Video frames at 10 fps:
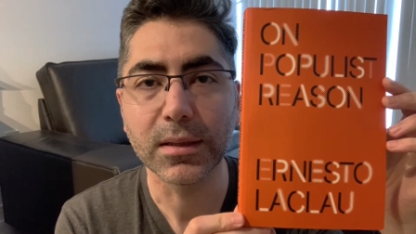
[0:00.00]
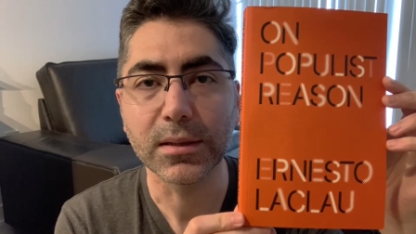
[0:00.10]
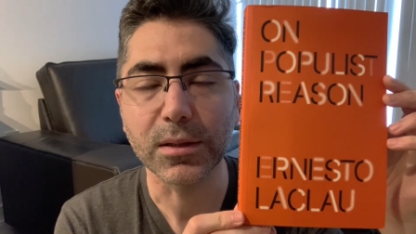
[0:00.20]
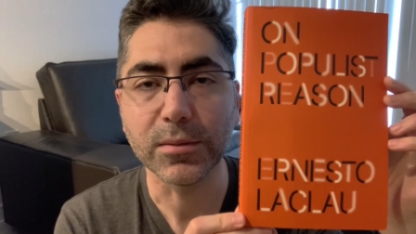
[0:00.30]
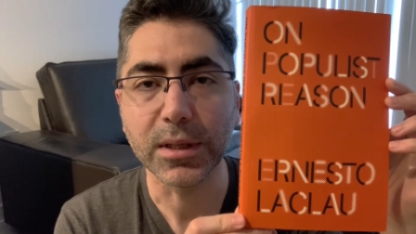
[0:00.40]

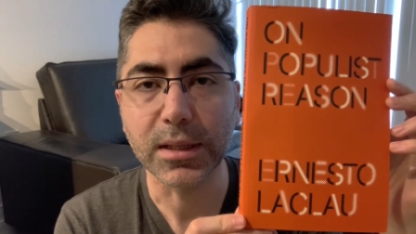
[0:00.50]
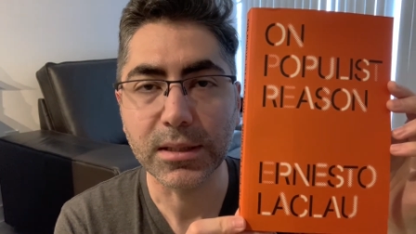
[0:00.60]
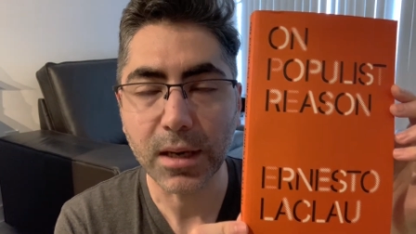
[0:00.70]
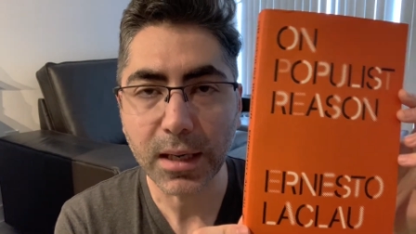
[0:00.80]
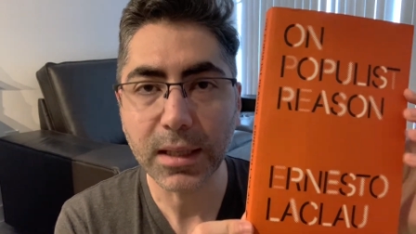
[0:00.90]
So we are
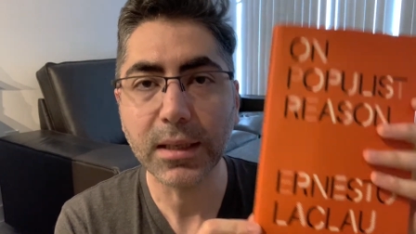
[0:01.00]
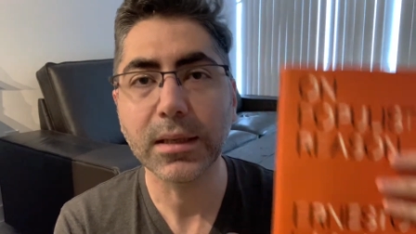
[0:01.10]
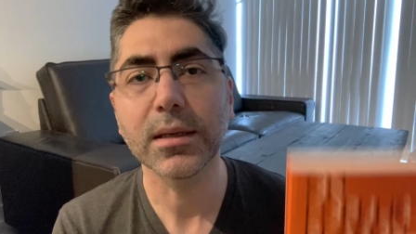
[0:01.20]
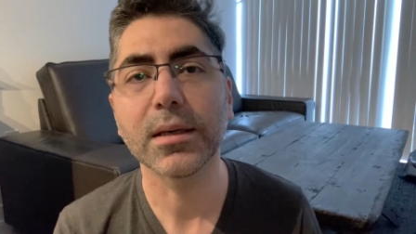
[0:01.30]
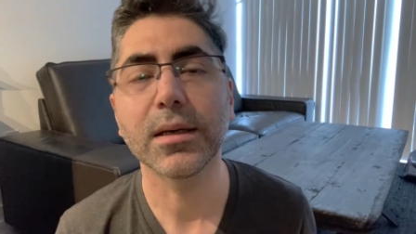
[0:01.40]

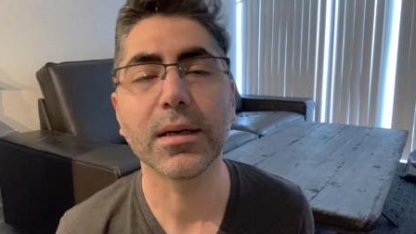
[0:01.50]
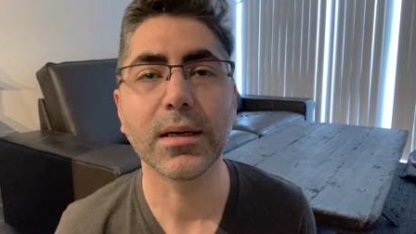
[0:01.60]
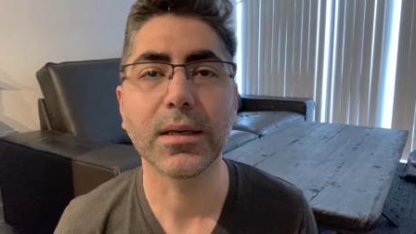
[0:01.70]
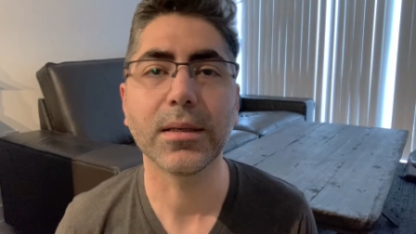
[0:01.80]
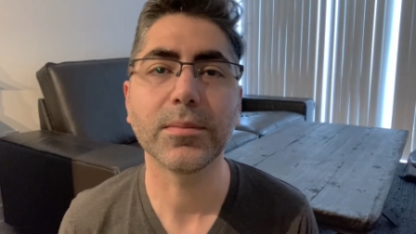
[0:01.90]
starting
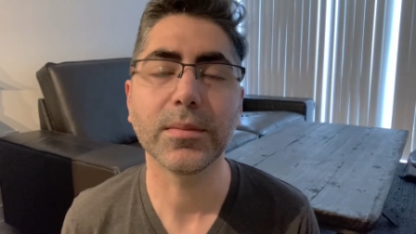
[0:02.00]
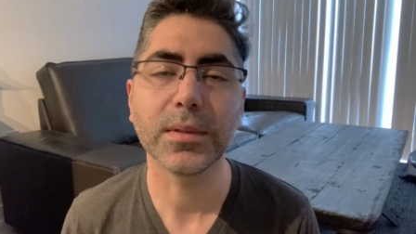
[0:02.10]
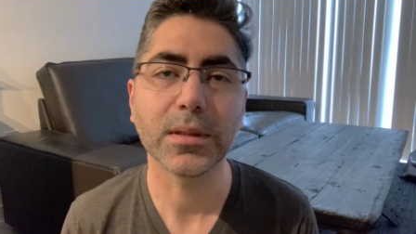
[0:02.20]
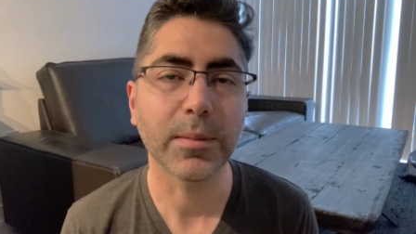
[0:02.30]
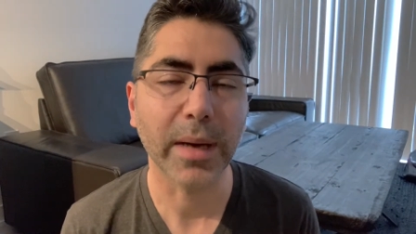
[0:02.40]

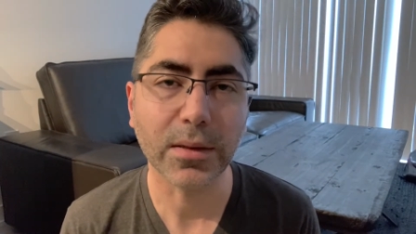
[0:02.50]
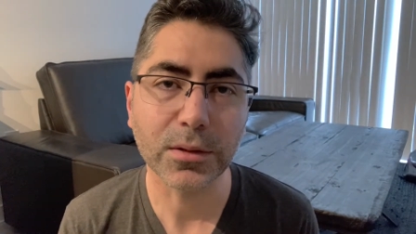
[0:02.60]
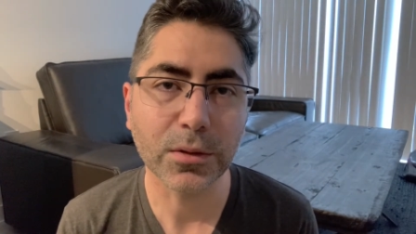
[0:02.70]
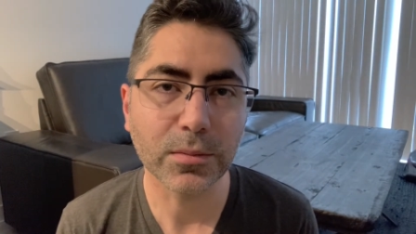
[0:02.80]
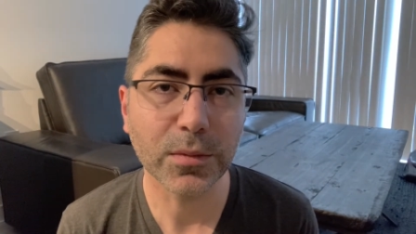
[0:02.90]
about
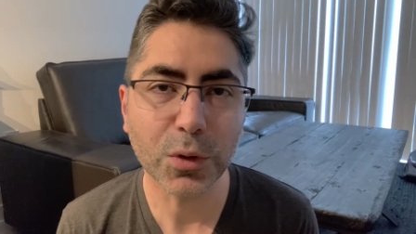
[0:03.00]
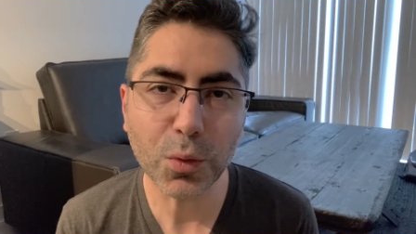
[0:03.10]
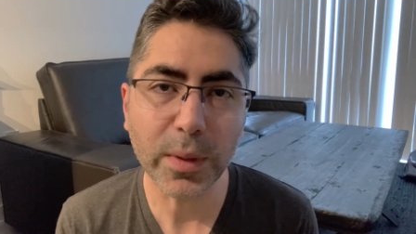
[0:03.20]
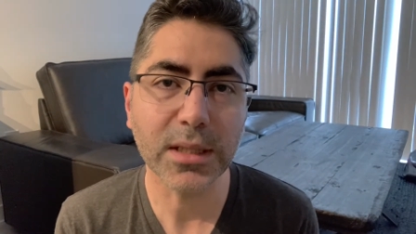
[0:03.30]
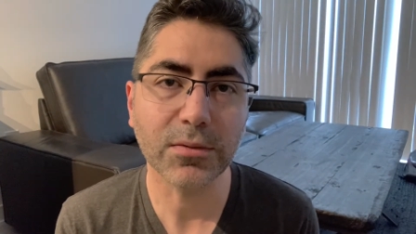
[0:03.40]
2
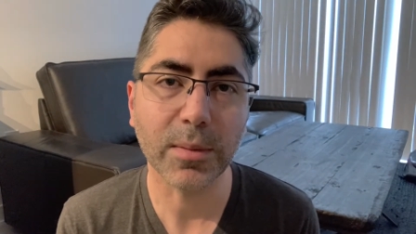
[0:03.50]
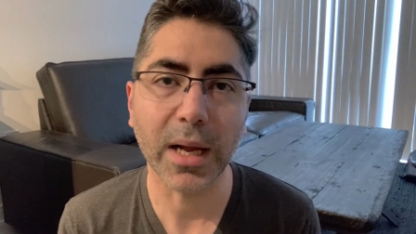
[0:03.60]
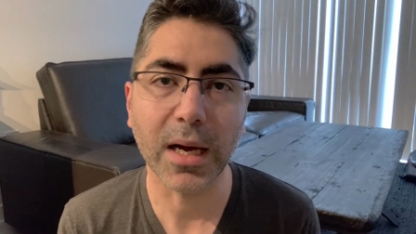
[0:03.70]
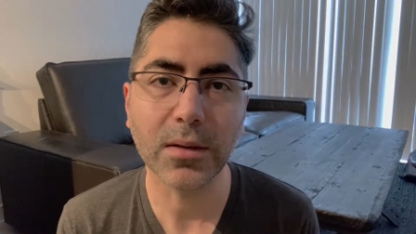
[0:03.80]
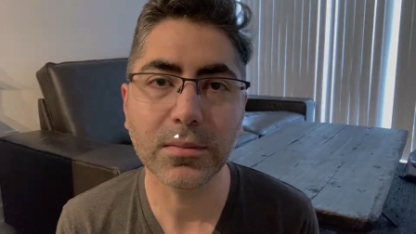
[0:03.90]
weeks from
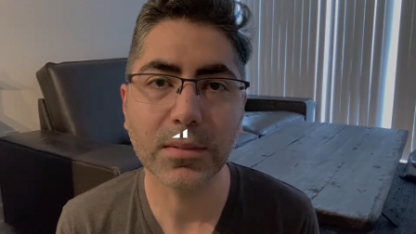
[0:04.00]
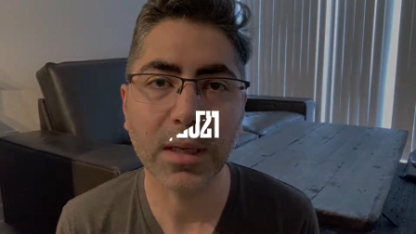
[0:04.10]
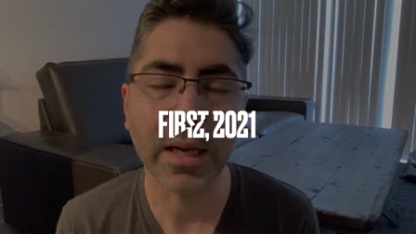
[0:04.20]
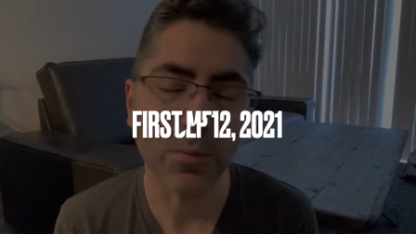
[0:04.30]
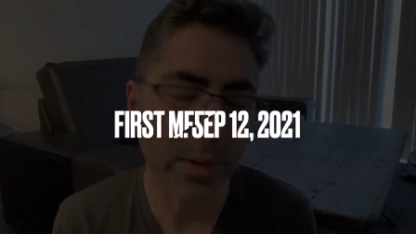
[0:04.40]
now,
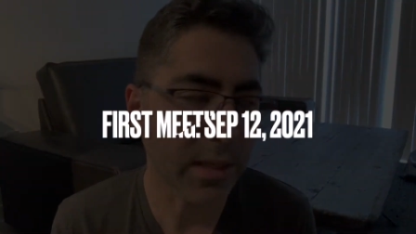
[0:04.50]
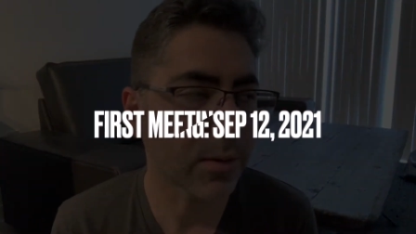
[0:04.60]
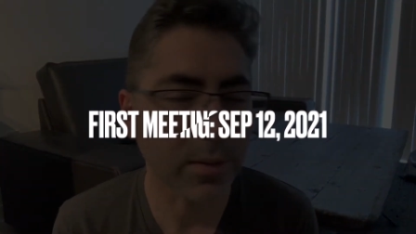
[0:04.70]
a week